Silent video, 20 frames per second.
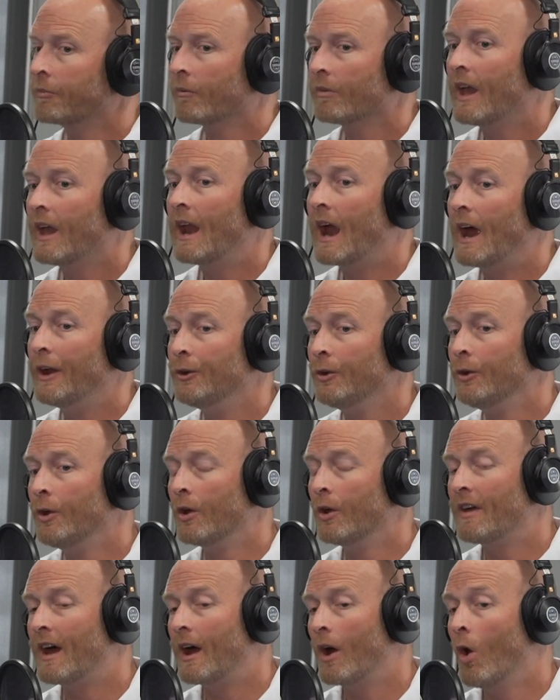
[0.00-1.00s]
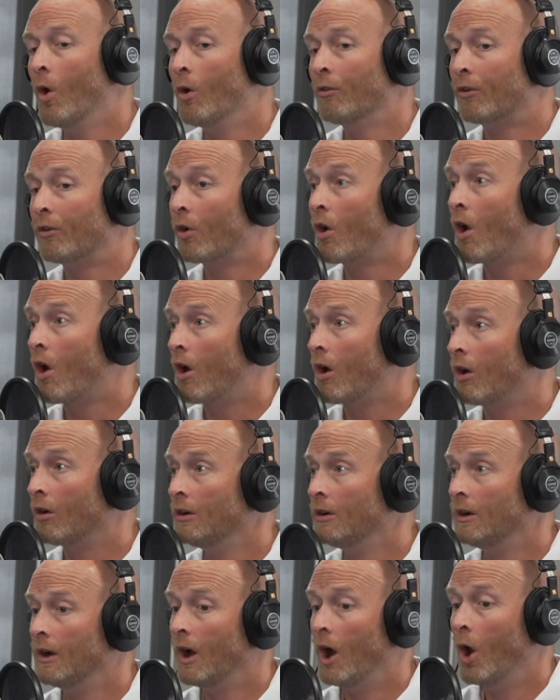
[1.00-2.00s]
And I do know that
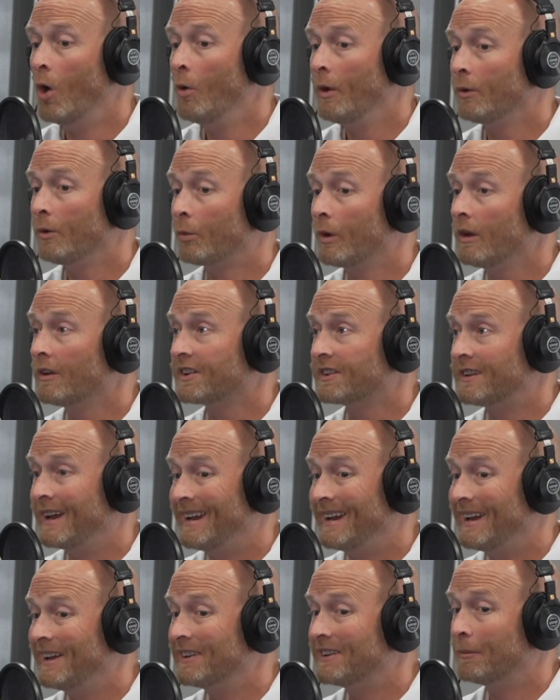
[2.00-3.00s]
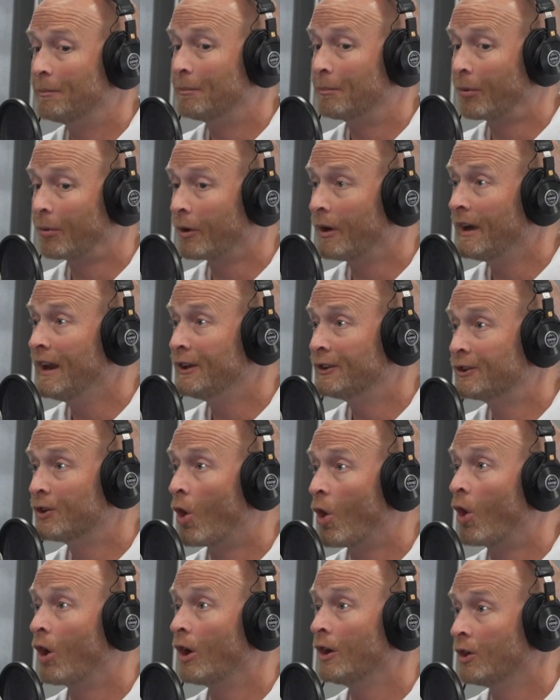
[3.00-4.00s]
overall, owning real estate is a pretty
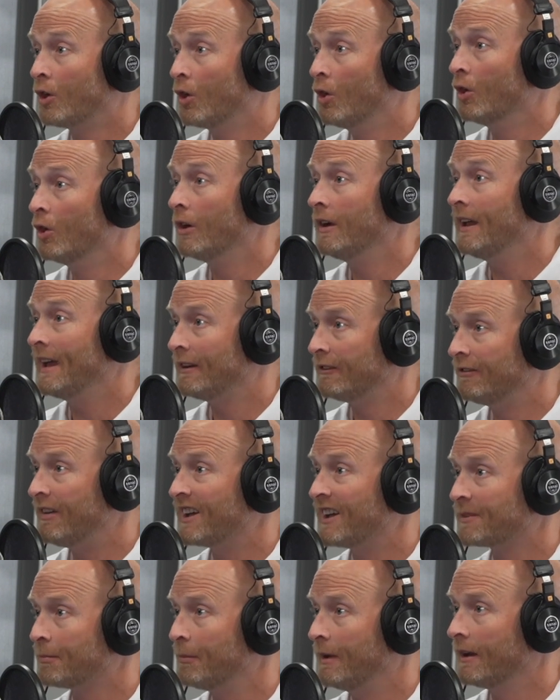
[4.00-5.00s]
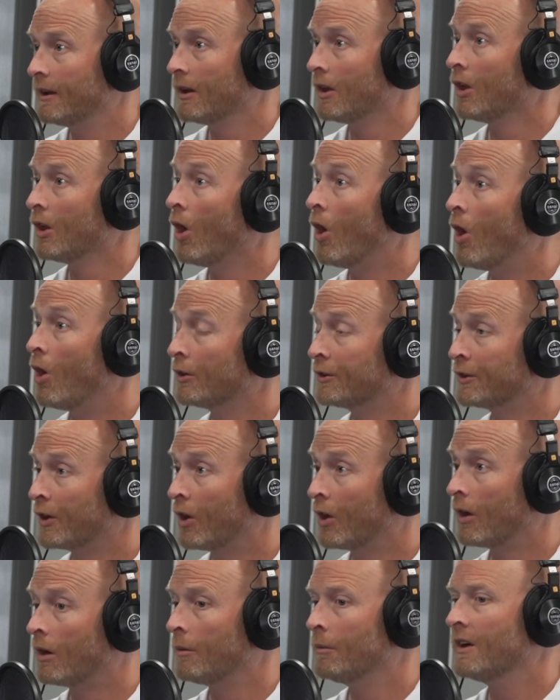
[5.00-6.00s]
darn good investment long
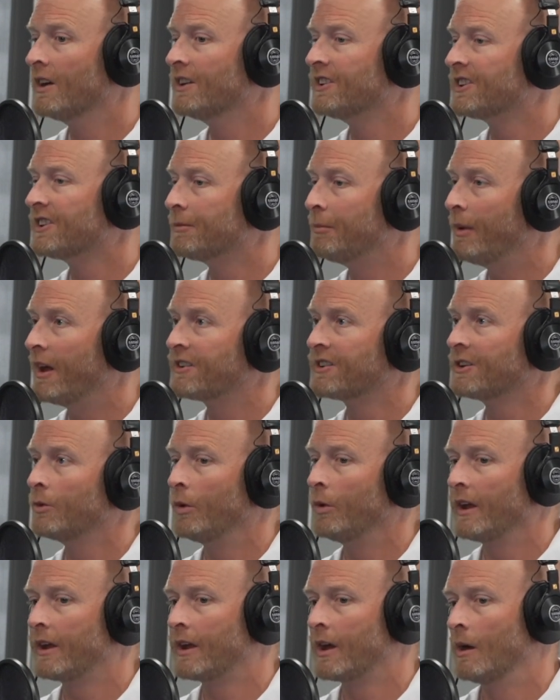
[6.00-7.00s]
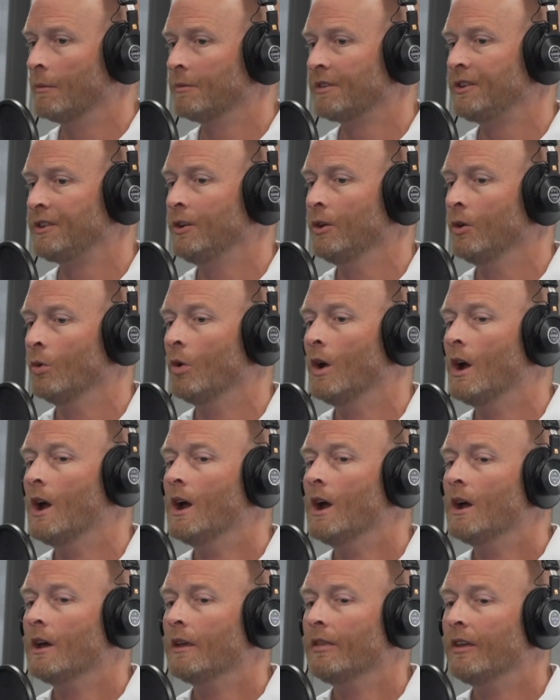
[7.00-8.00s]
term, especially when it comes to
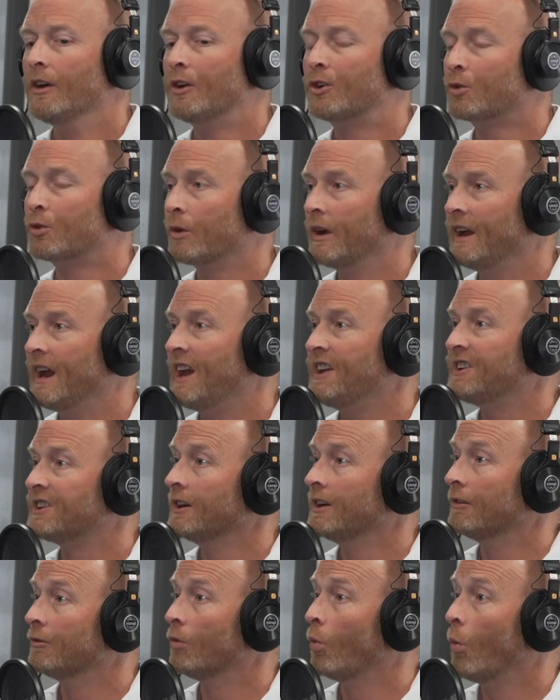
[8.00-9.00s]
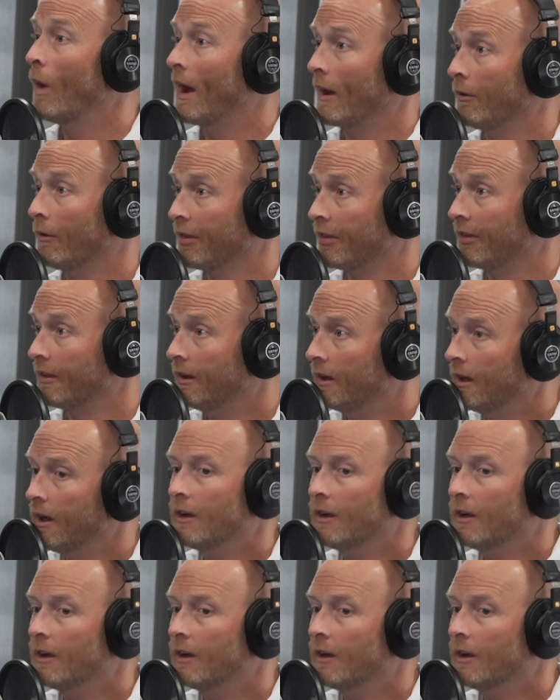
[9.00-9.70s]
the creation of wealth.